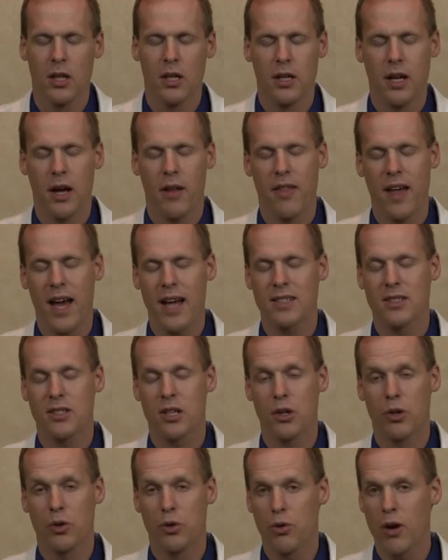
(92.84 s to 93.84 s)
Now that's
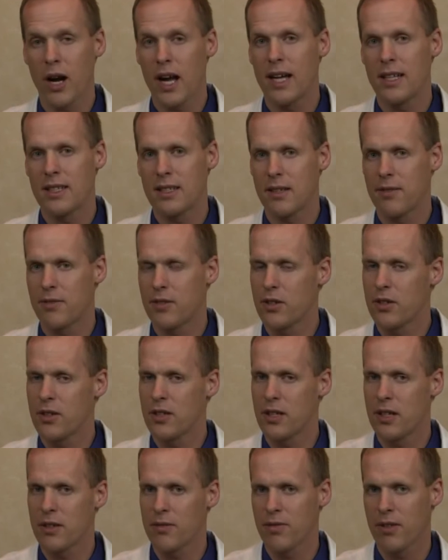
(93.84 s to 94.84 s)
great if you're in
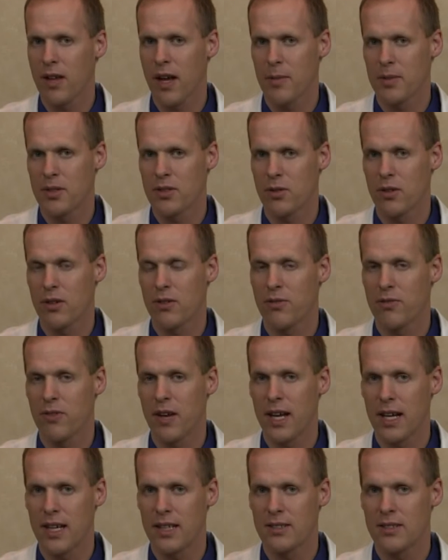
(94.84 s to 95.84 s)
the inflammatory
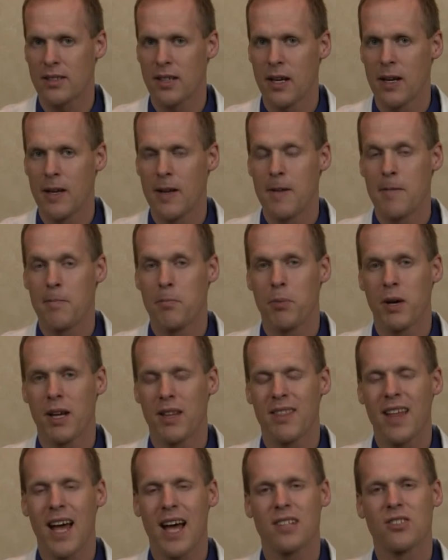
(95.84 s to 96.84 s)
phase,
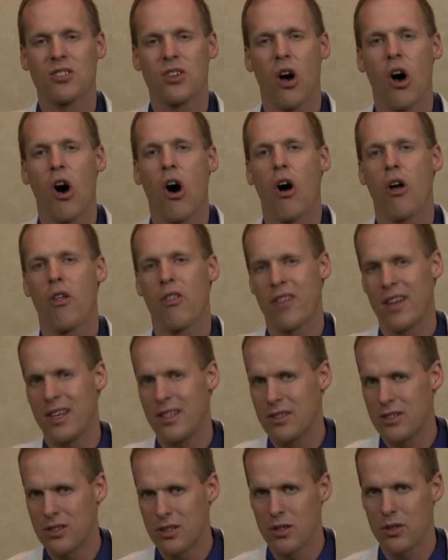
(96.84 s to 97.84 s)
but that's all they
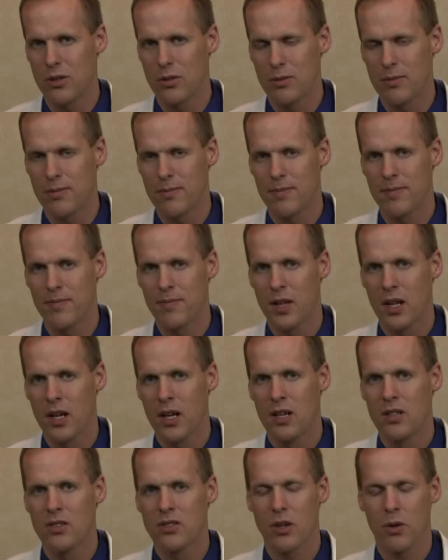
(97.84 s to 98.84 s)
do.
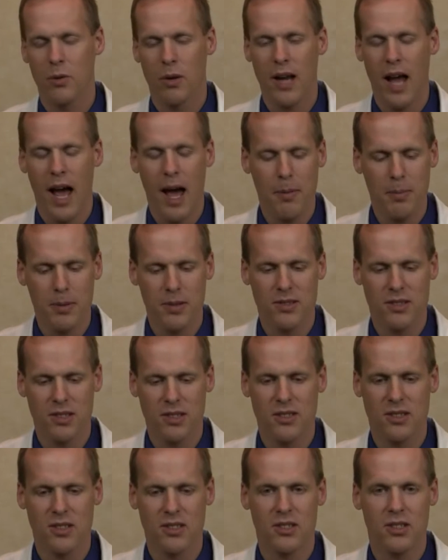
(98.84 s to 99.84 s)
So what happens
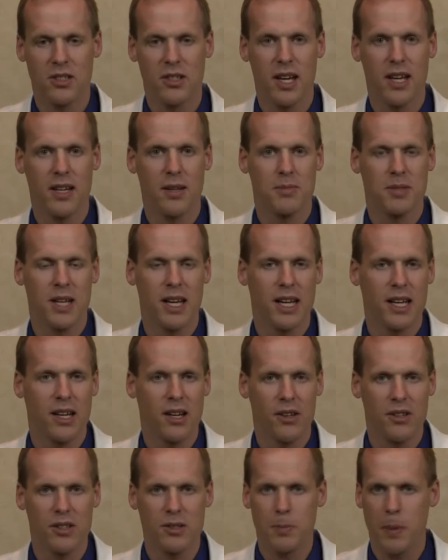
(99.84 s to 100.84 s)
is they end up taking
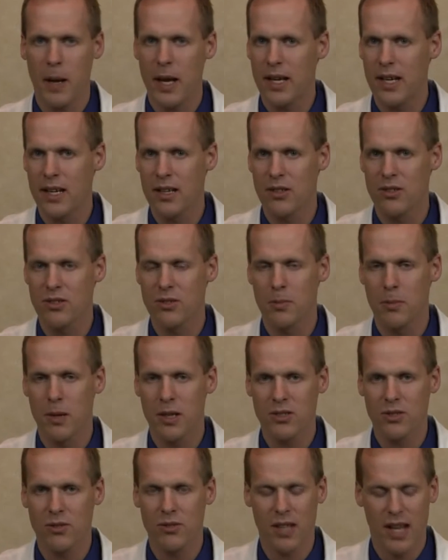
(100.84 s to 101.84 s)
all these painkillers and
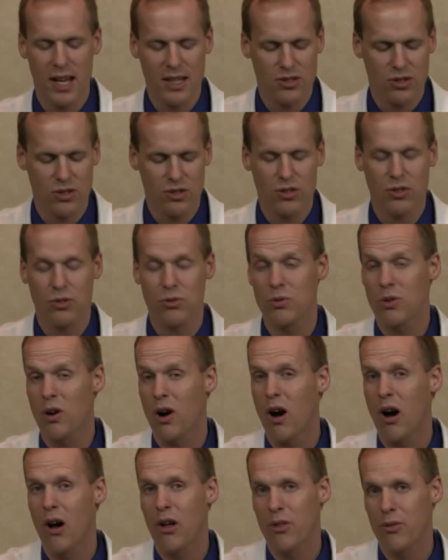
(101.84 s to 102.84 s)
muscle relaxers through
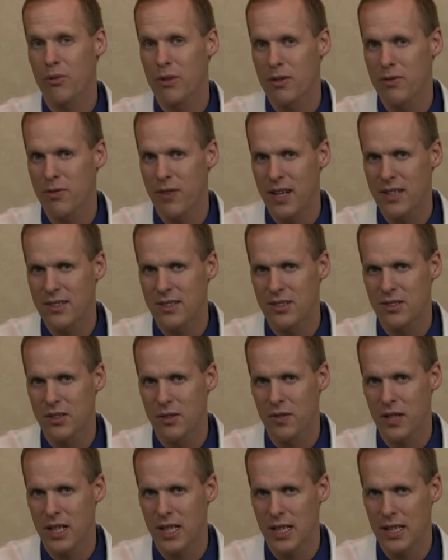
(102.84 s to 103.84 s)
all 3 phases
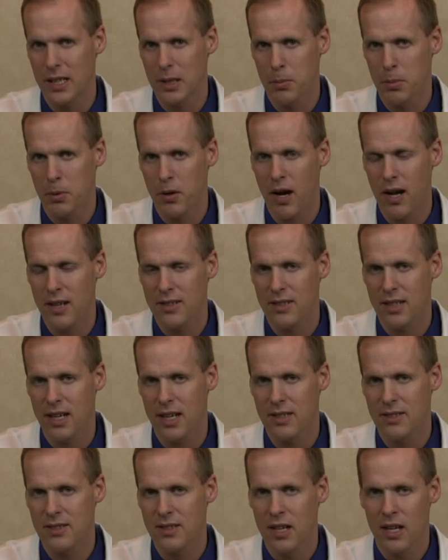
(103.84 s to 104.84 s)
of the healing
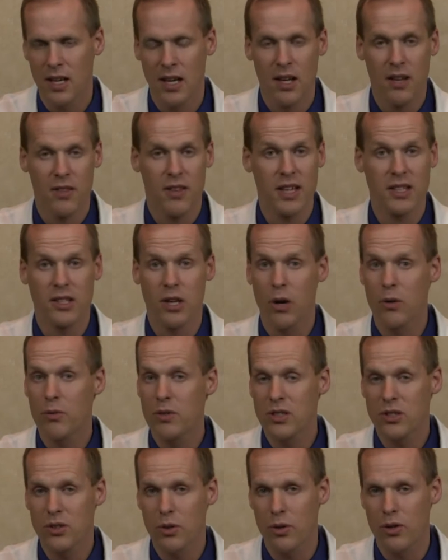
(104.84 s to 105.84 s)
process. They don't
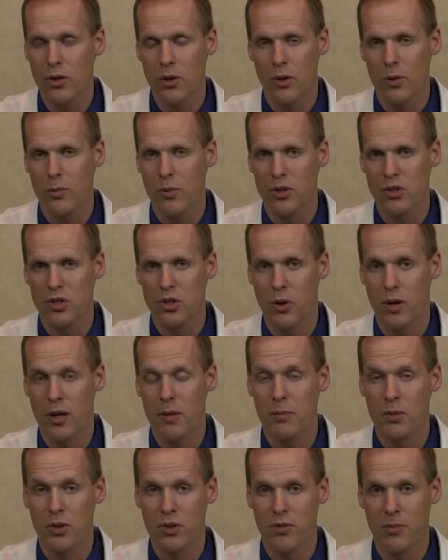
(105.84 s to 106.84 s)
restore normal
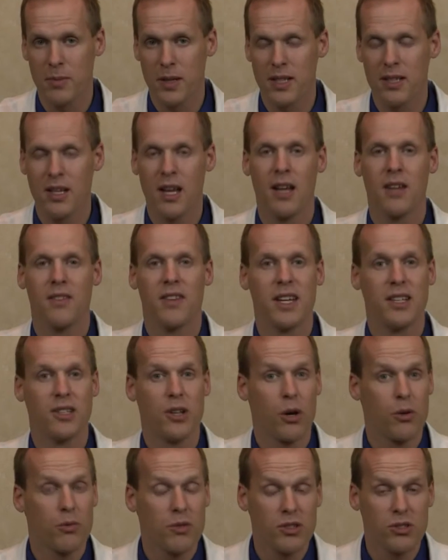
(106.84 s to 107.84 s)
joint movement, they
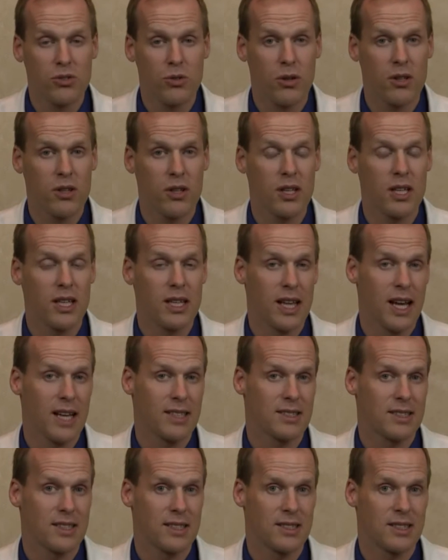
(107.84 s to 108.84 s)
don't restore the
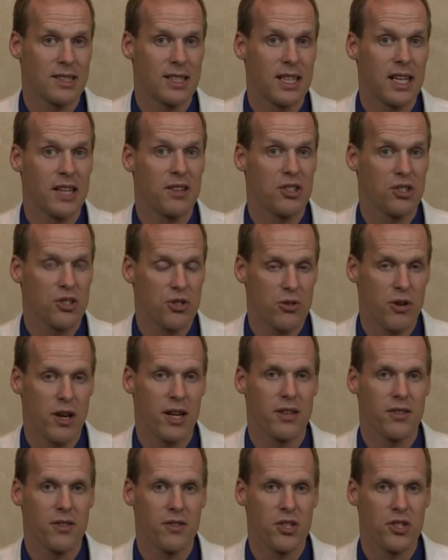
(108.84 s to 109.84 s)
elasticity and the
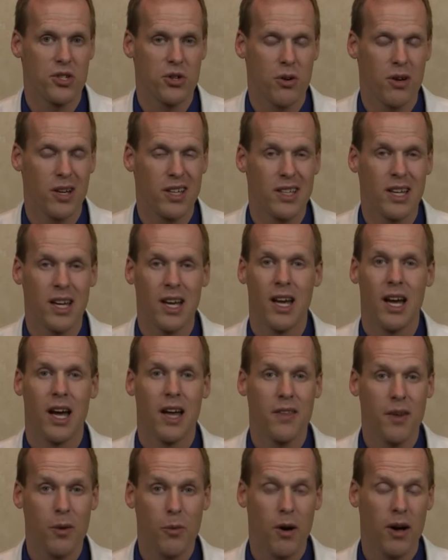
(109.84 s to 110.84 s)
strength of the joint,
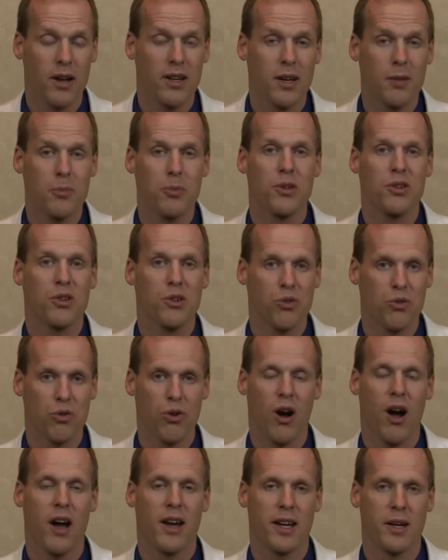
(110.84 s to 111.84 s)
and they wind up with
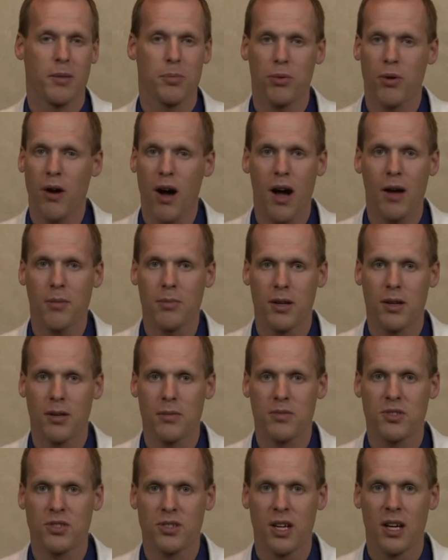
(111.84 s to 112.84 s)
chronic
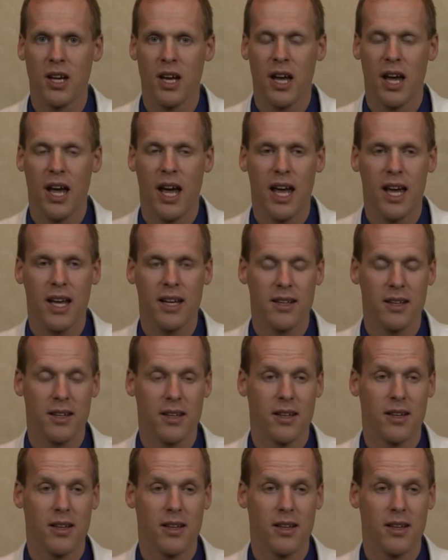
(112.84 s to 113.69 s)
problems, and